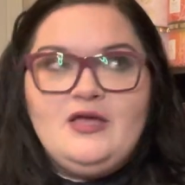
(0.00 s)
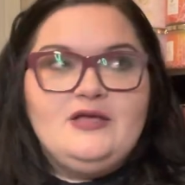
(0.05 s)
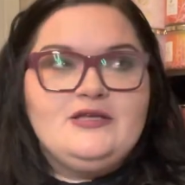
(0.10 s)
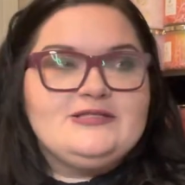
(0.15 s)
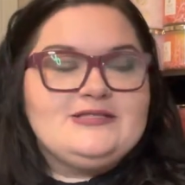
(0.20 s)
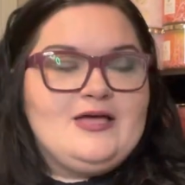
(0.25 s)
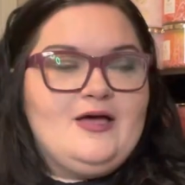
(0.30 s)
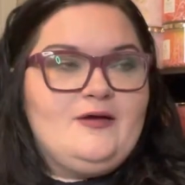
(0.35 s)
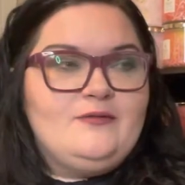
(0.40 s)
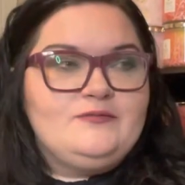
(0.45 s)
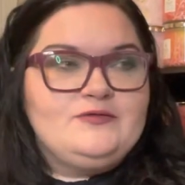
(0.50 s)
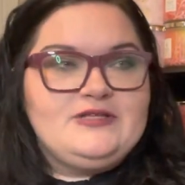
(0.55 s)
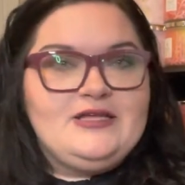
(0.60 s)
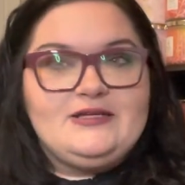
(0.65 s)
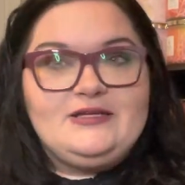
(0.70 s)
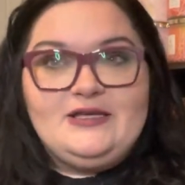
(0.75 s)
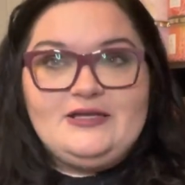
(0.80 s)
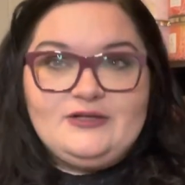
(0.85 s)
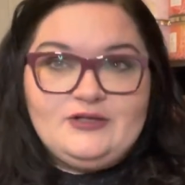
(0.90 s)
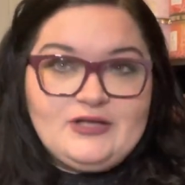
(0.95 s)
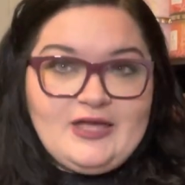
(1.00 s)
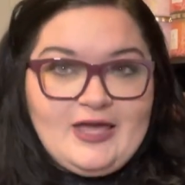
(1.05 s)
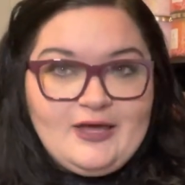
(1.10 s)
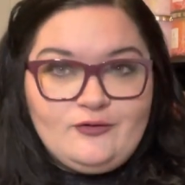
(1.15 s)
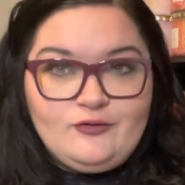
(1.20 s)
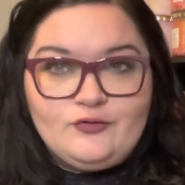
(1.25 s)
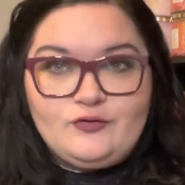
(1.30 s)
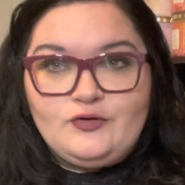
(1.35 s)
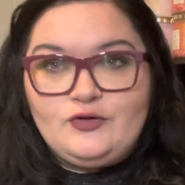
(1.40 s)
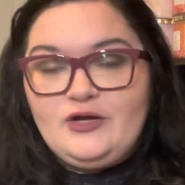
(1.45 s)
some, send it in a
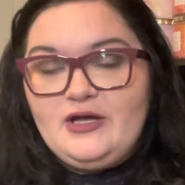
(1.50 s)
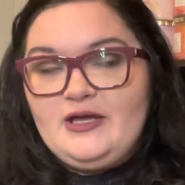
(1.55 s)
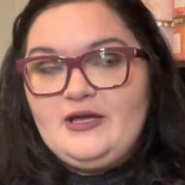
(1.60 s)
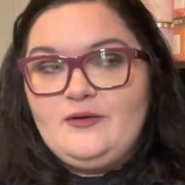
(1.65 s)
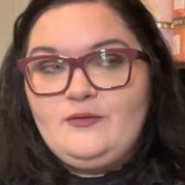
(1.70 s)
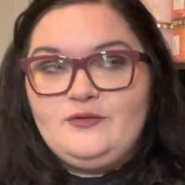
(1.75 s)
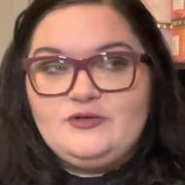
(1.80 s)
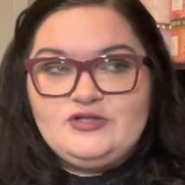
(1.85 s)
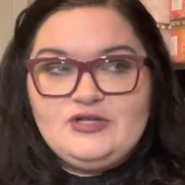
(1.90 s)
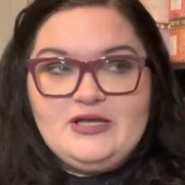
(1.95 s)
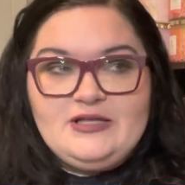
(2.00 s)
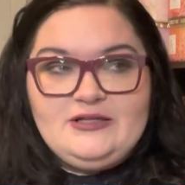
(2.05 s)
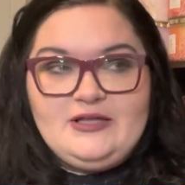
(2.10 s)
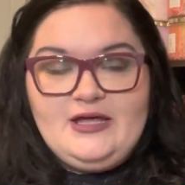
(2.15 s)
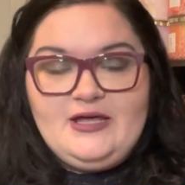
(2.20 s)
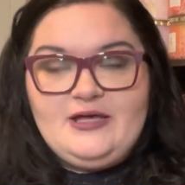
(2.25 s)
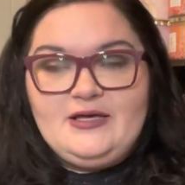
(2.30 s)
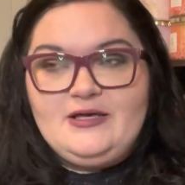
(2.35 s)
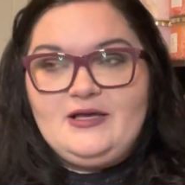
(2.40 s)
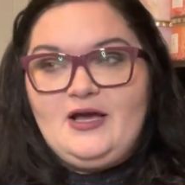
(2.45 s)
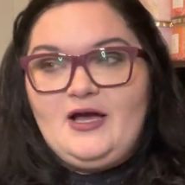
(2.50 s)
candle crate, which I like.